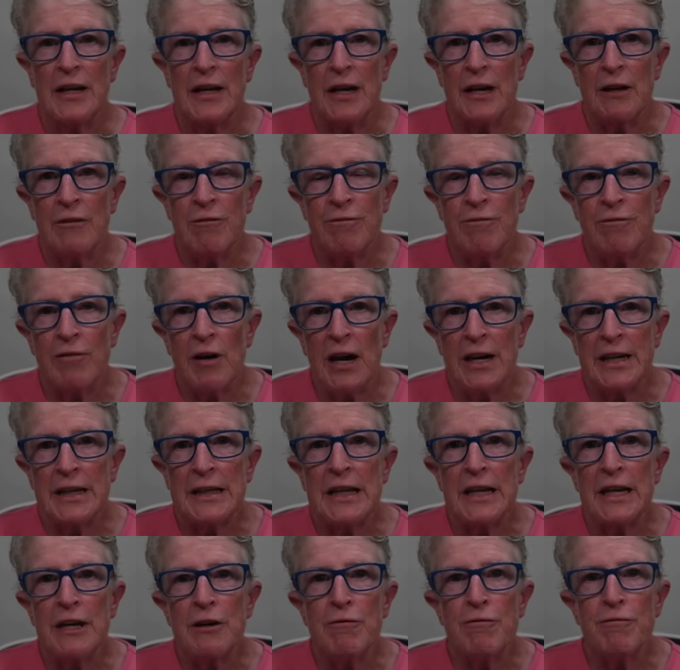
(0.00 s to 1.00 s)
And
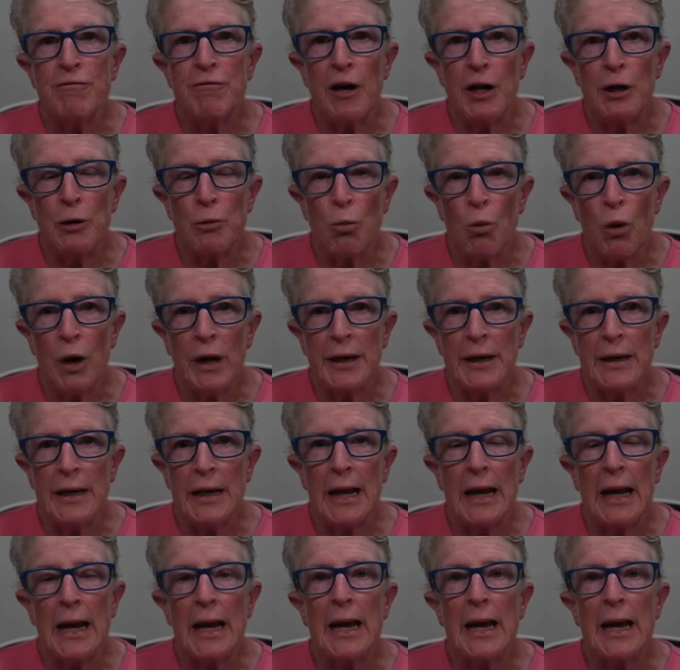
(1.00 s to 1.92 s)
finally, a fun one